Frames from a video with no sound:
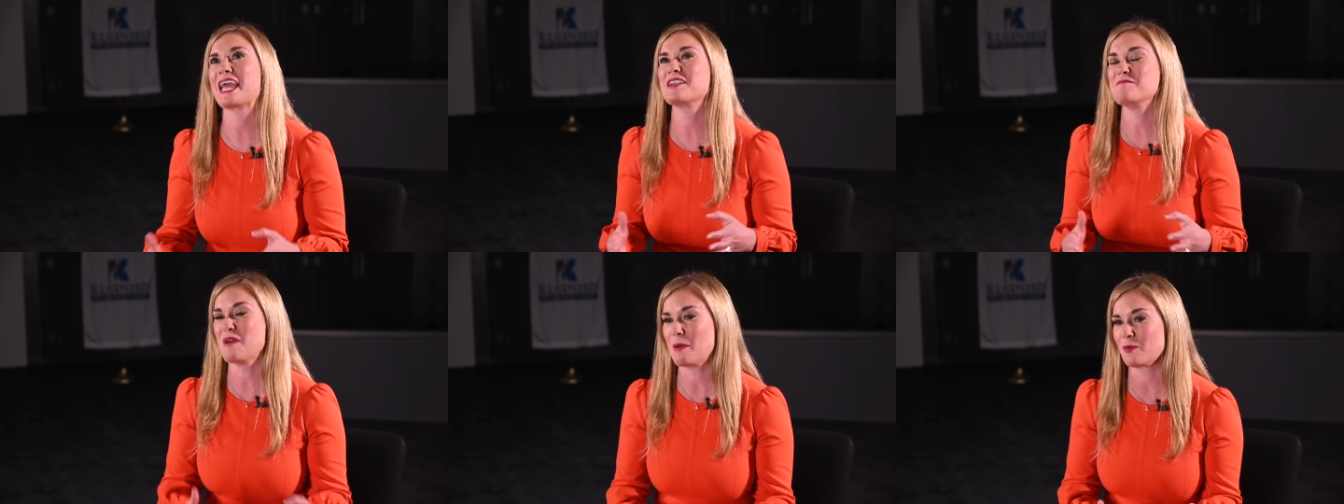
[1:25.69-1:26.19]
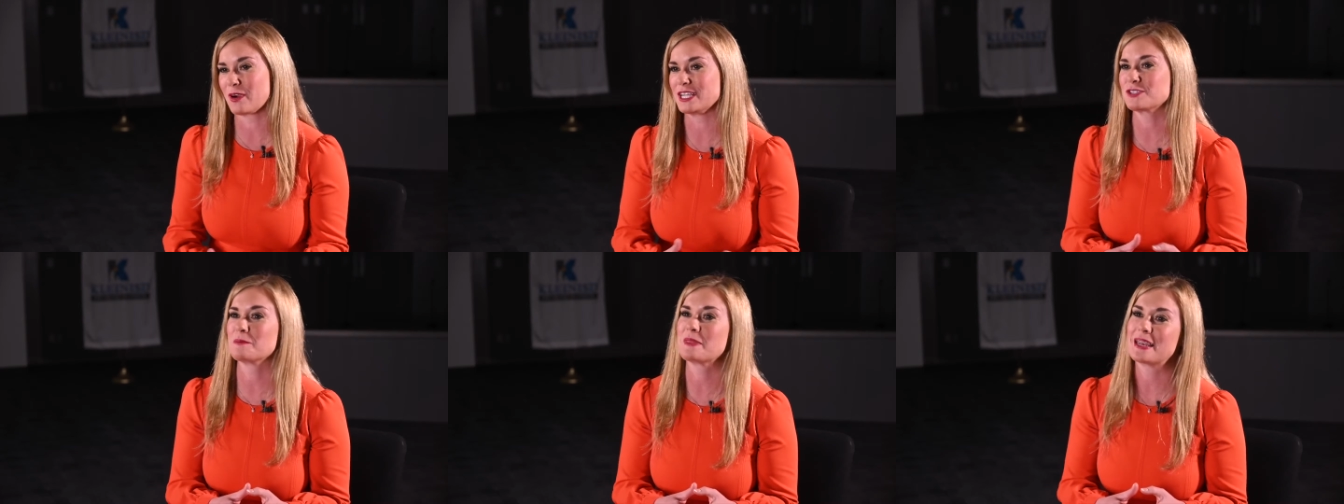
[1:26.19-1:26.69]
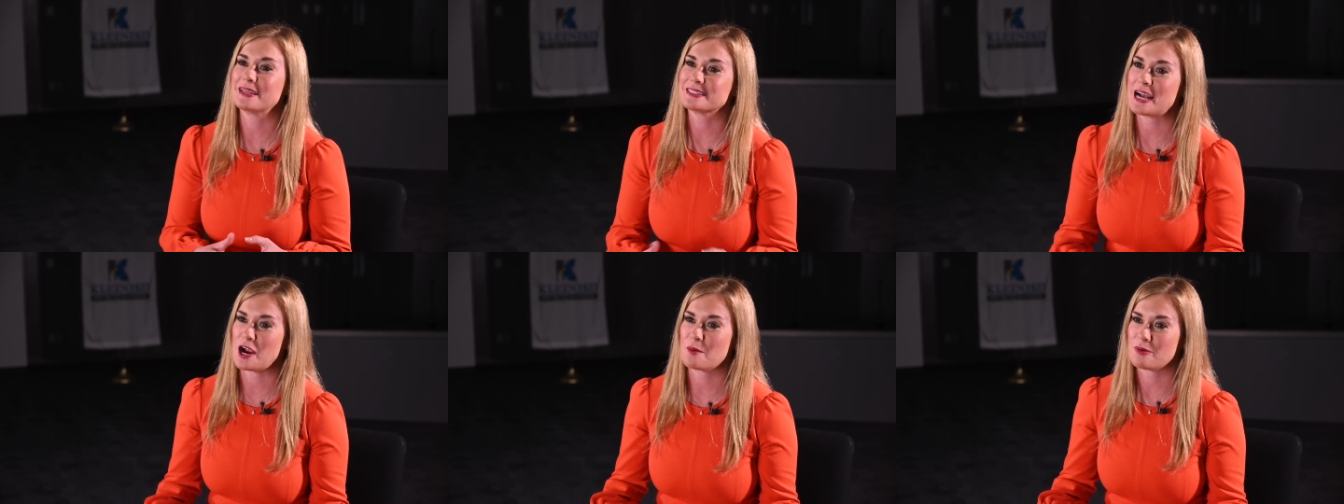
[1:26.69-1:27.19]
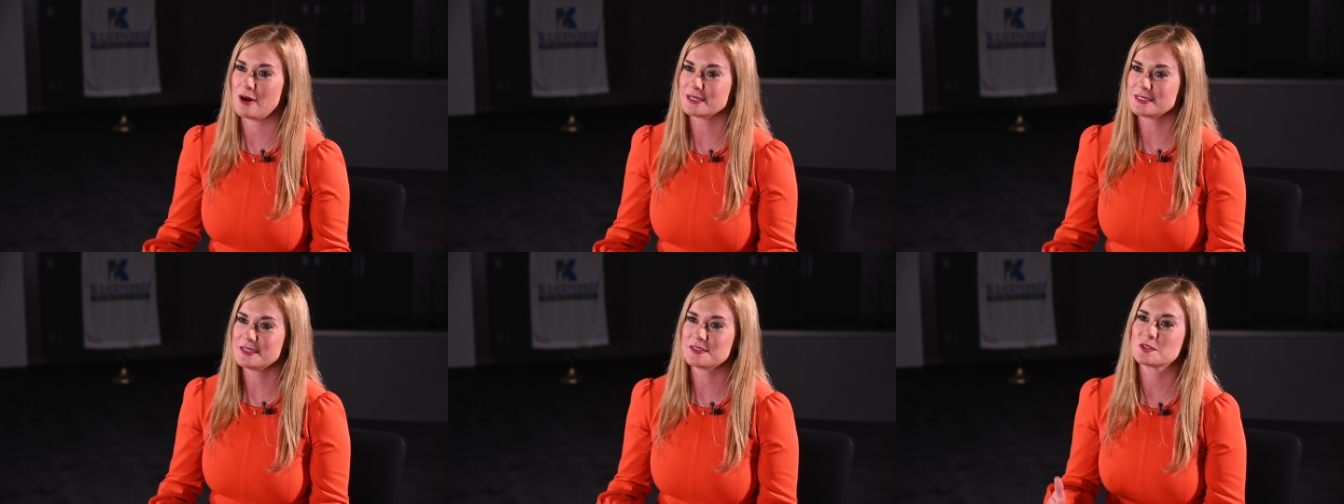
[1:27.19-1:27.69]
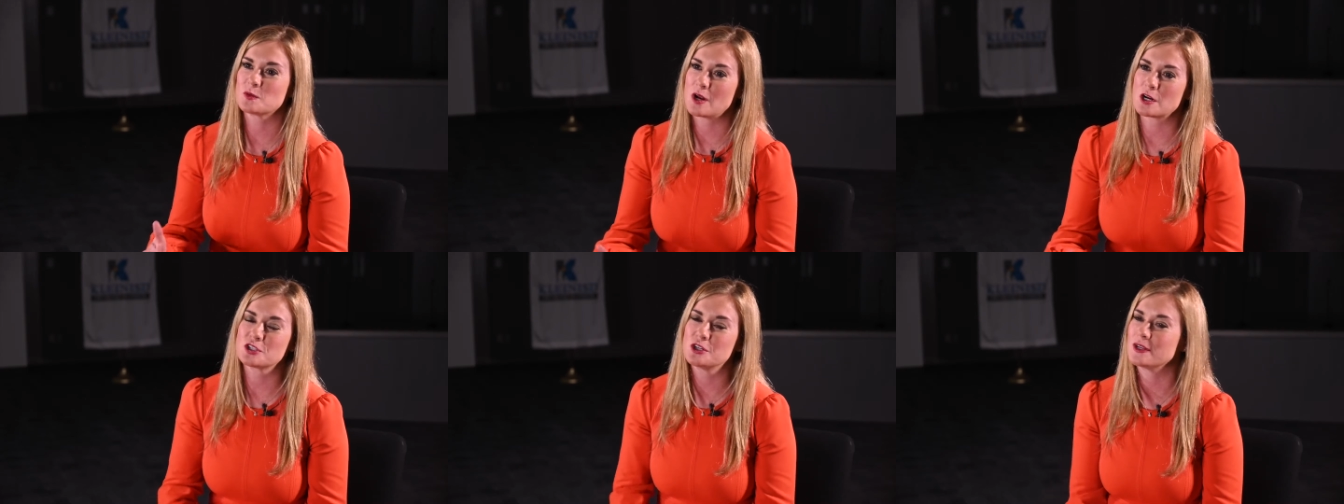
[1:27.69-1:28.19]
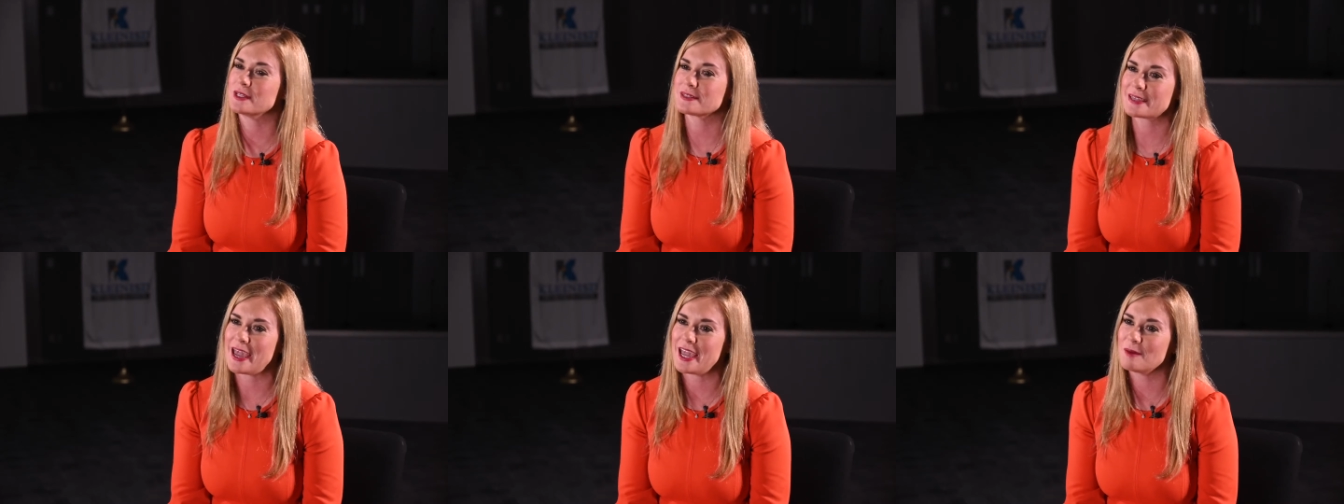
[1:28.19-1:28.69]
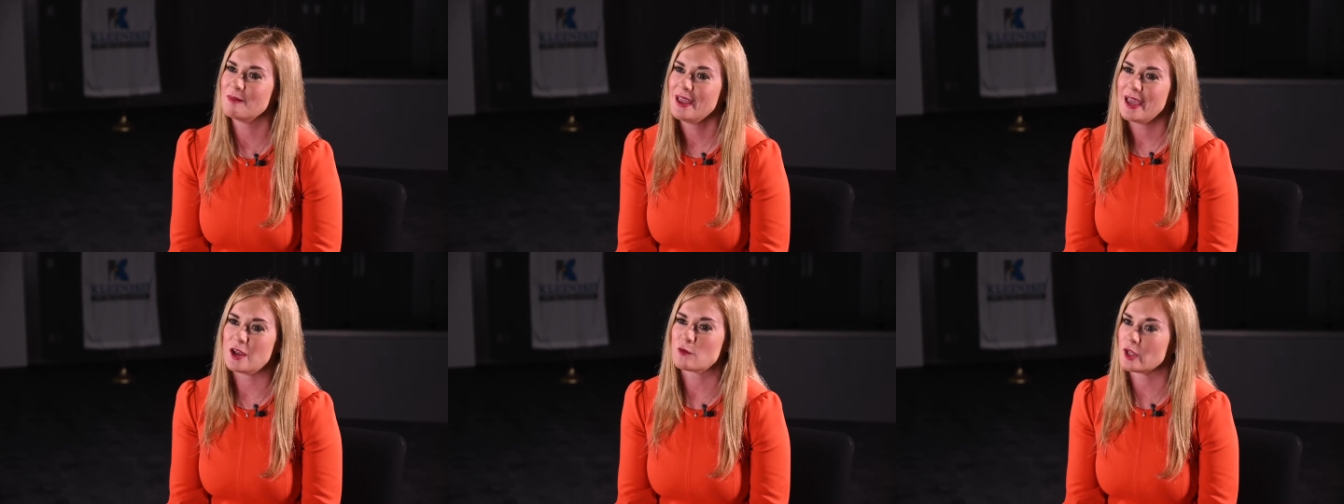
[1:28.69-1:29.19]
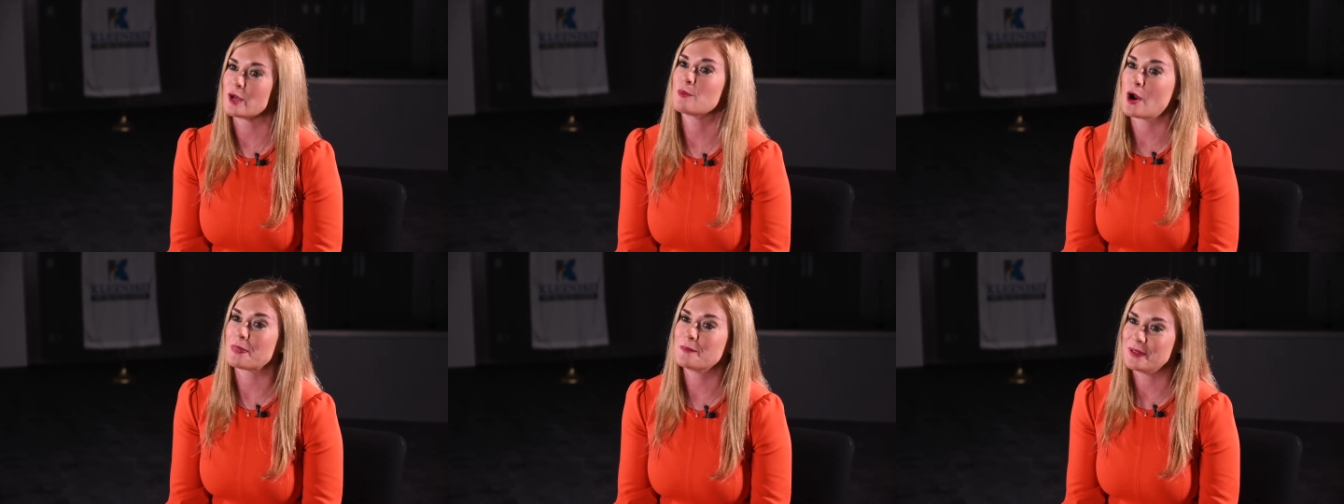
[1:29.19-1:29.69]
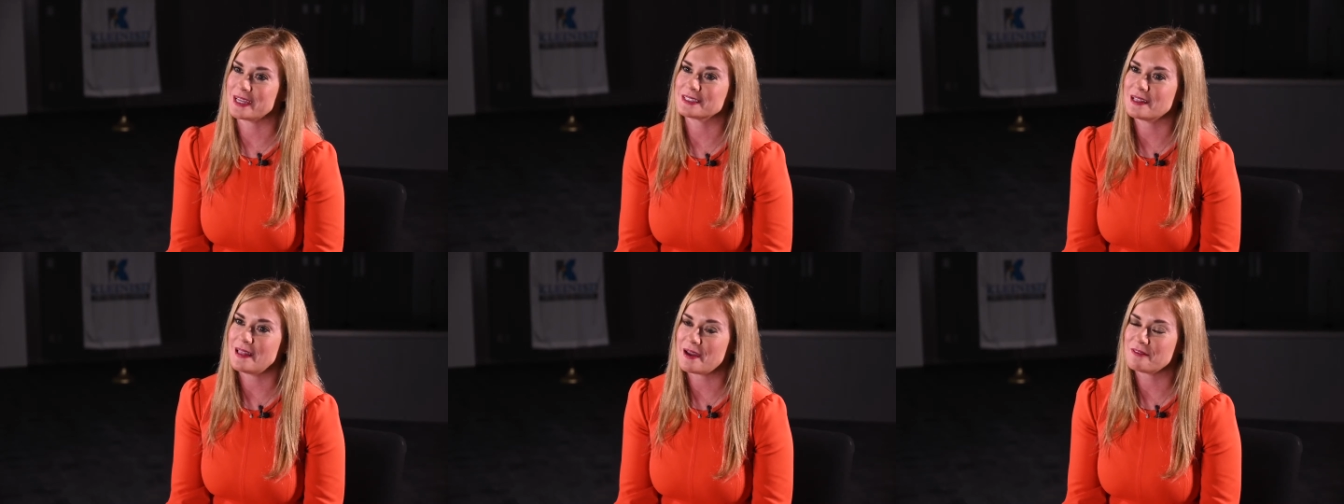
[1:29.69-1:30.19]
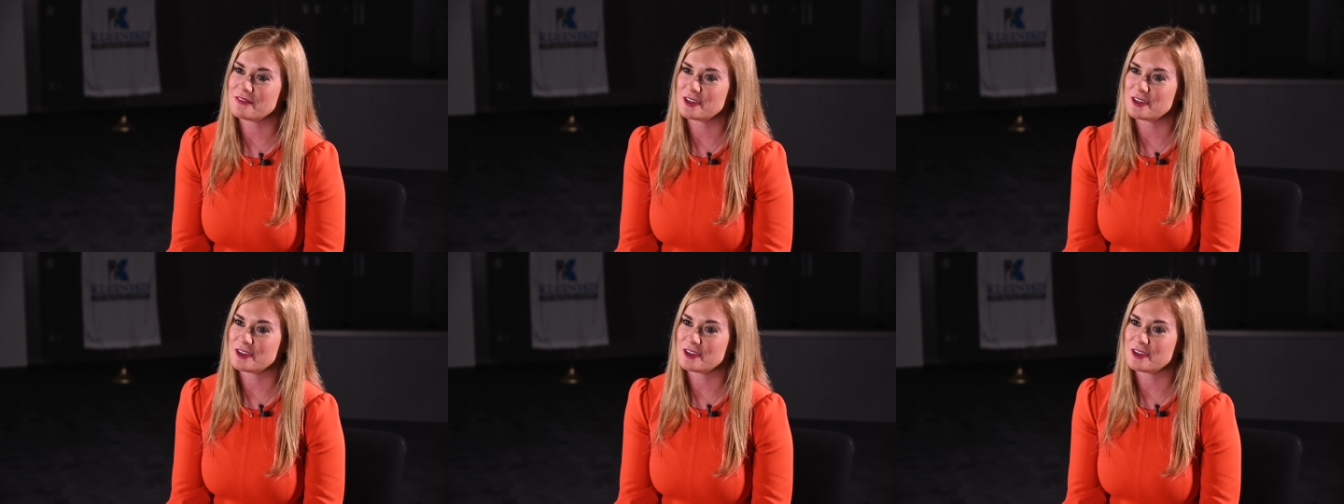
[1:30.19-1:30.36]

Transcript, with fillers: and memories from that entire process is when our students came and really brought the plan to life.